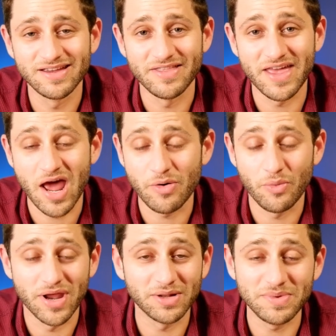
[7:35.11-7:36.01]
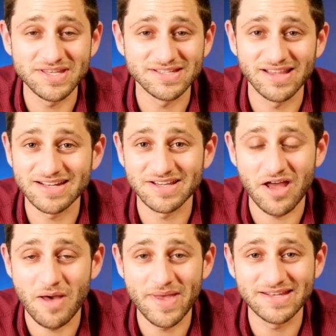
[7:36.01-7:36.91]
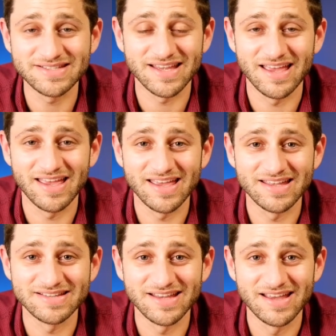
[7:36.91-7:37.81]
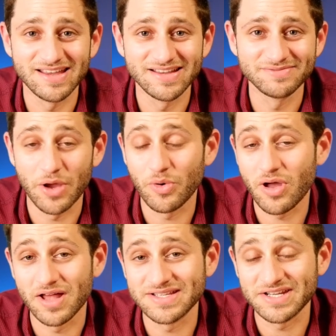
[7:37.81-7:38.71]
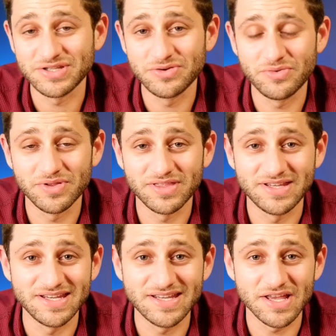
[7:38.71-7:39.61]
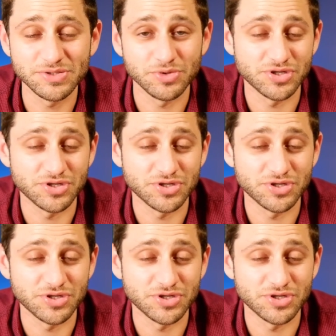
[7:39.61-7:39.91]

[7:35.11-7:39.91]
And then I will randomly select a comment and I will contact you with the details.